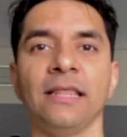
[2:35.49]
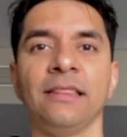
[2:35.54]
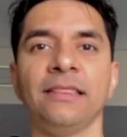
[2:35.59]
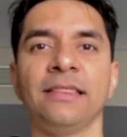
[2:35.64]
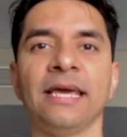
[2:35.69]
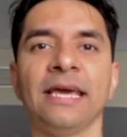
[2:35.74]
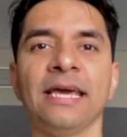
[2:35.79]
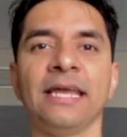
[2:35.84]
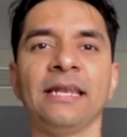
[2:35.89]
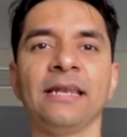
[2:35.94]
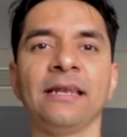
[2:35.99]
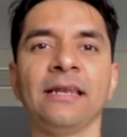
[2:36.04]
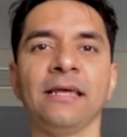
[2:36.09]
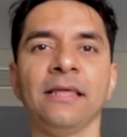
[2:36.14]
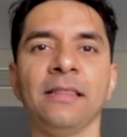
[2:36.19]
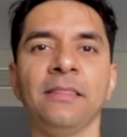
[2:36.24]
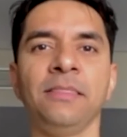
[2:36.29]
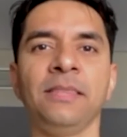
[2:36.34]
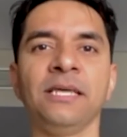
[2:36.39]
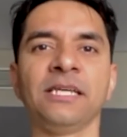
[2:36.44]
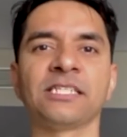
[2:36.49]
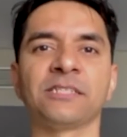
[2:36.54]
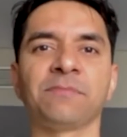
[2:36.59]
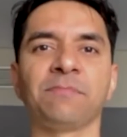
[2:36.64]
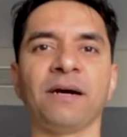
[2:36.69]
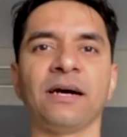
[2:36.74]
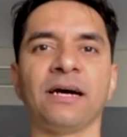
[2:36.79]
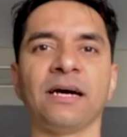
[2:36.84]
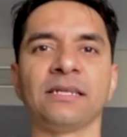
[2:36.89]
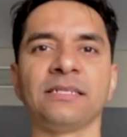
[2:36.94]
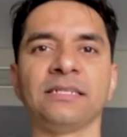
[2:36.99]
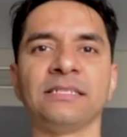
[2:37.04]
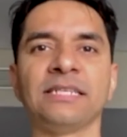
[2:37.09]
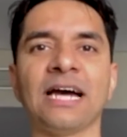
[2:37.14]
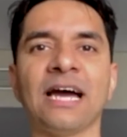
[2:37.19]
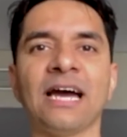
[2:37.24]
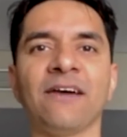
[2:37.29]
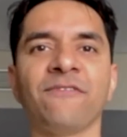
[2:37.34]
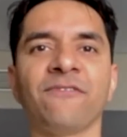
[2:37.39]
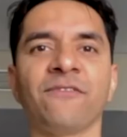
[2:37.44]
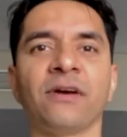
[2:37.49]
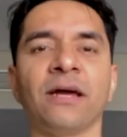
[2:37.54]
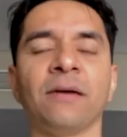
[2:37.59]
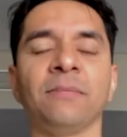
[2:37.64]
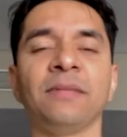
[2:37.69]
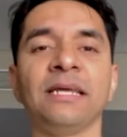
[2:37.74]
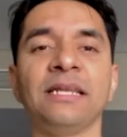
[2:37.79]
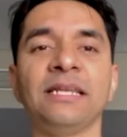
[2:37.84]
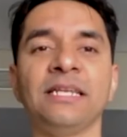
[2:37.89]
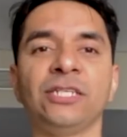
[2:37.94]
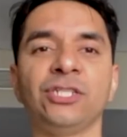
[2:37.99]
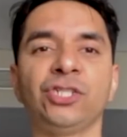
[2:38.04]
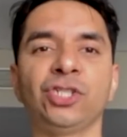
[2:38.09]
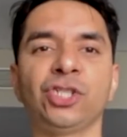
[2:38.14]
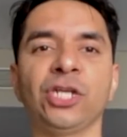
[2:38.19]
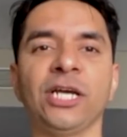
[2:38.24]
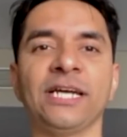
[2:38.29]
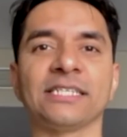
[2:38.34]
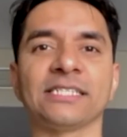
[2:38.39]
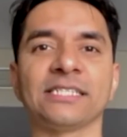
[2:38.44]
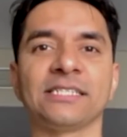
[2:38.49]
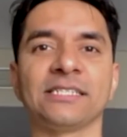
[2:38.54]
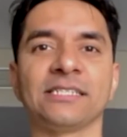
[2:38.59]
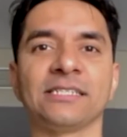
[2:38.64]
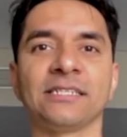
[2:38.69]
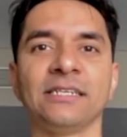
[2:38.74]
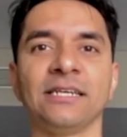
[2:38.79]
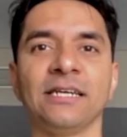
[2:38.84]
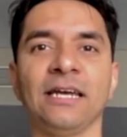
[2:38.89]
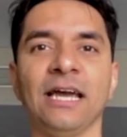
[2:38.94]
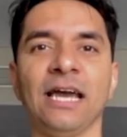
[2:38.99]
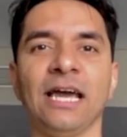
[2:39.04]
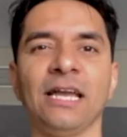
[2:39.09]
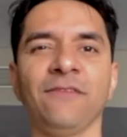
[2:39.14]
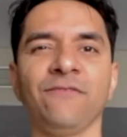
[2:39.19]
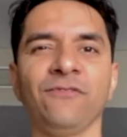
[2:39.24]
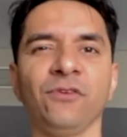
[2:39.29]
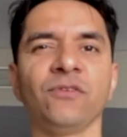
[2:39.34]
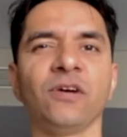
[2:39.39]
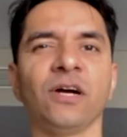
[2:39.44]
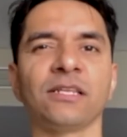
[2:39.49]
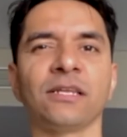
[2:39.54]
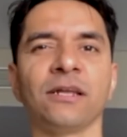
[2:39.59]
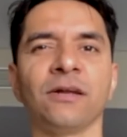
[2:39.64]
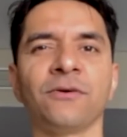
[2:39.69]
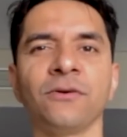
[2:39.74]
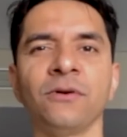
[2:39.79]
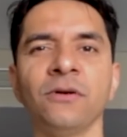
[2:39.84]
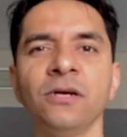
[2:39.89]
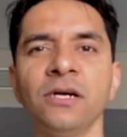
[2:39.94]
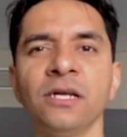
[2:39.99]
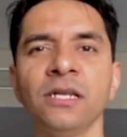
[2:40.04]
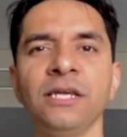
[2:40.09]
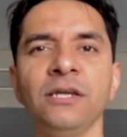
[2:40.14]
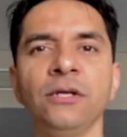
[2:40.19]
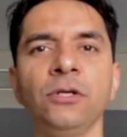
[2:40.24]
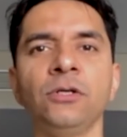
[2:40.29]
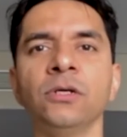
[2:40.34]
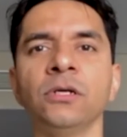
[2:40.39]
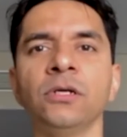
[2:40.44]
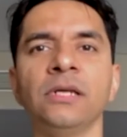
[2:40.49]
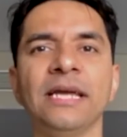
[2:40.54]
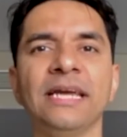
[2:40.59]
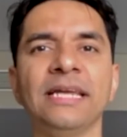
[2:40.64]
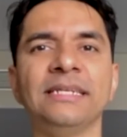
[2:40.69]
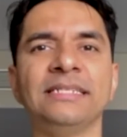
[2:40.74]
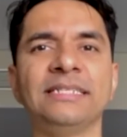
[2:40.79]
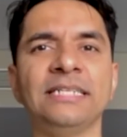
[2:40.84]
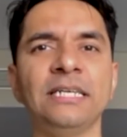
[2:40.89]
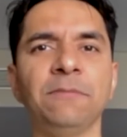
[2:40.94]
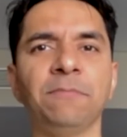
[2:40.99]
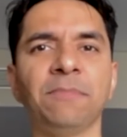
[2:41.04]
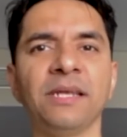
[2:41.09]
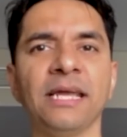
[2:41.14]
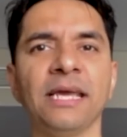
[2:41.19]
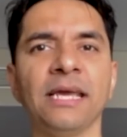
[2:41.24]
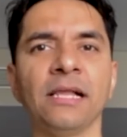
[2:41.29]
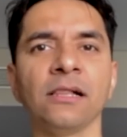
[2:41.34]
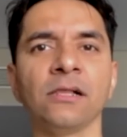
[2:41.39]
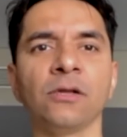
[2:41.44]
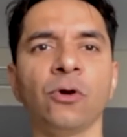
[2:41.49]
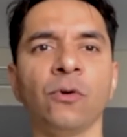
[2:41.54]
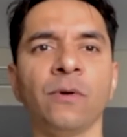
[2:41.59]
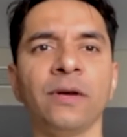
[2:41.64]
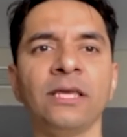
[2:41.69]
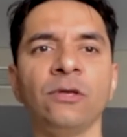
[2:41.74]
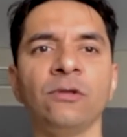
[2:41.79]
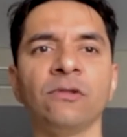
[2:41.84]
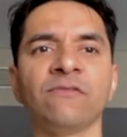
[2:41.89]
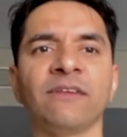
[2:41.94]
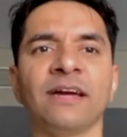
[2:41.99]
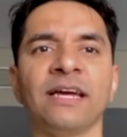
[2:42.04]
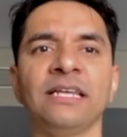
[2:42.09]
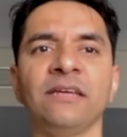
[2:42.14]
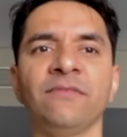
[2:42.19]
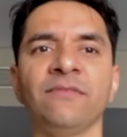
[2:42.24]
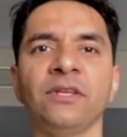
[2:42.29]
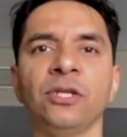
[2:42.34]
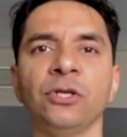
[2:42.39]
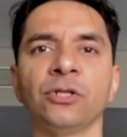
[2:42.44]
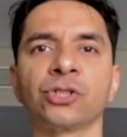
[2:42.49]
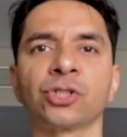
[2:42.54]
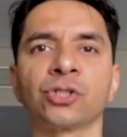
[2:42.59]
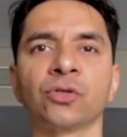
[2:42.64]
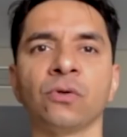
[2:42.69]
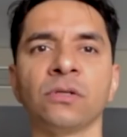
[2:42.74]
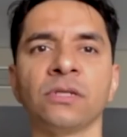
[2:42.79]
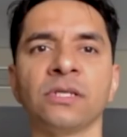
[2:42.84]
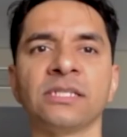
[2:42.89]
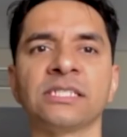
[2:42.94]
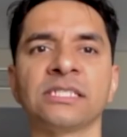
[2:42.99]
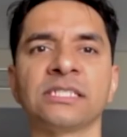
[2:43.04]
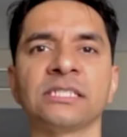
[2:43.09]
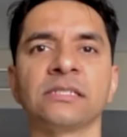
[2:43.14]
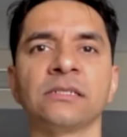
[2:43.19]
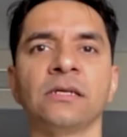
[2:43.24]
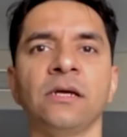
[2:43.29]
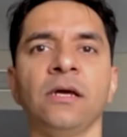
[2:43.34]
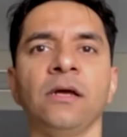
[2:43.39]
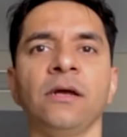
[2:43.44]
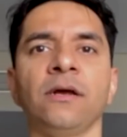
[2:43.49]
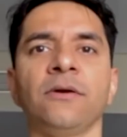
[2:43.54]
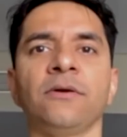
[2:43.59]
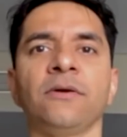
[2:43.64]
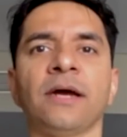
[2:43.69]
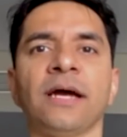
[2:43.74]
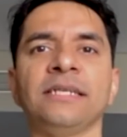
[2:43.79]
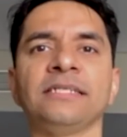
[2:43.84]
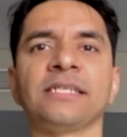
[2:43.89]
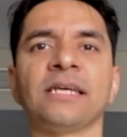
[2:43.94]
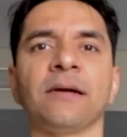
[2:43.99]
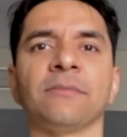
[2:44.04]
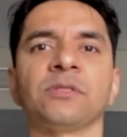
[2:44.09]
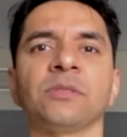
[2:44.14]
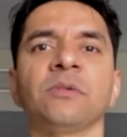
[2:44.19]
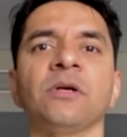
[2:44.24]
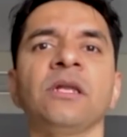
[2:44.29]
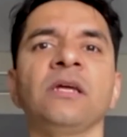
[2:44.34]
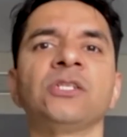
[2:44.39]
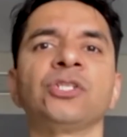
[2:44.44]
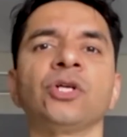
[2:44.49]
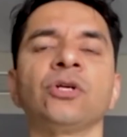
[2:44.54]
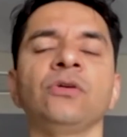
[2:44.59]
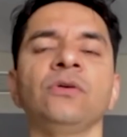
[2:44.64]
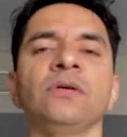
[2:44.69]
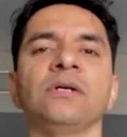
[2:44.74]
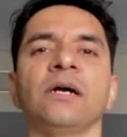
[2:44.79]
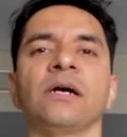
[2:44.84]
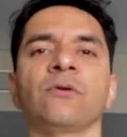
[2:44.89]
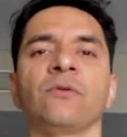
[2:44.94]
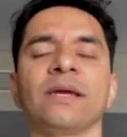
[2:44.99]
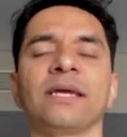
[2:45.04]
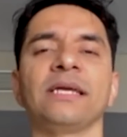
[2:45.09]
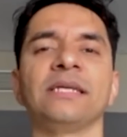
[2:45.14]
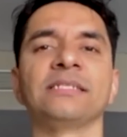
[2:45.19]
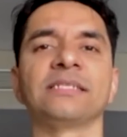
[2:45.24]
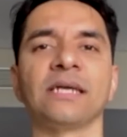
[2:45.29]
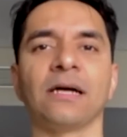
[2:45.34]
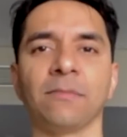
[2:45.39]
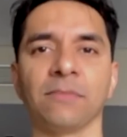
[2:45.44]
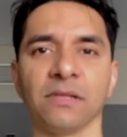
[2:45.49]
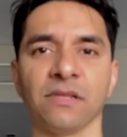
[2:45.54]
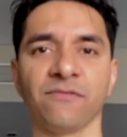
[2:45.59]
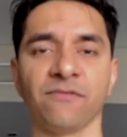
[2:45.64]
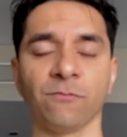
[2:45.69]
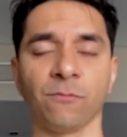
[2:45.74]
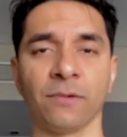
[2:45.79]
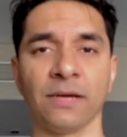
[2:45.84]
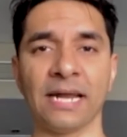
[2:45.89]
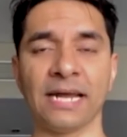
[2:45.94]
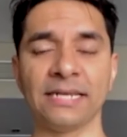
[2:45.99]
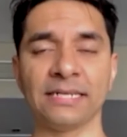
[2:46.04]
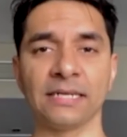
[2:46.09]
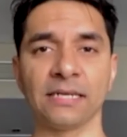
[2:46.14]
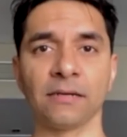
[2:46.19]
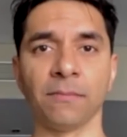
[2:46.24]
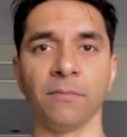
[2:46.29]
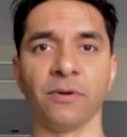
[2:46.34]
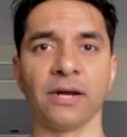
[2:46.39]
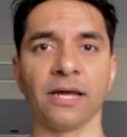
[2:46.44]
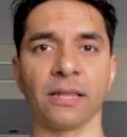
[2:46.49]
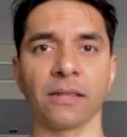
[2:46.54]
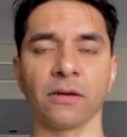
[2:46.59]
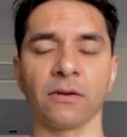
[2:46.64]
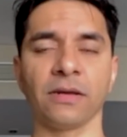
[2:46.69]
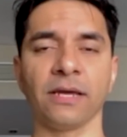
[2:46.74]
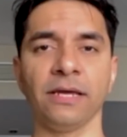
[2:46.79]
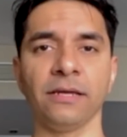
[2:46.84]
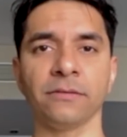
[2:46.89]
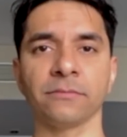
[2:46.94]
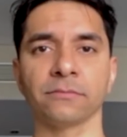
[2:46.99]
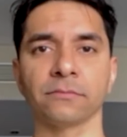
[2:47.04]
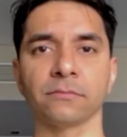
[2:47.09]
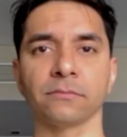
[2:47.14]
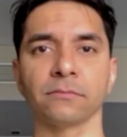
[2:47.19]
Then this part, the diaphragm, then the chest. And if you've got that really good deep inhale going, you'll find even your shoulders rise up. So I'm gonna show you a quick example of when I take a breath, okay?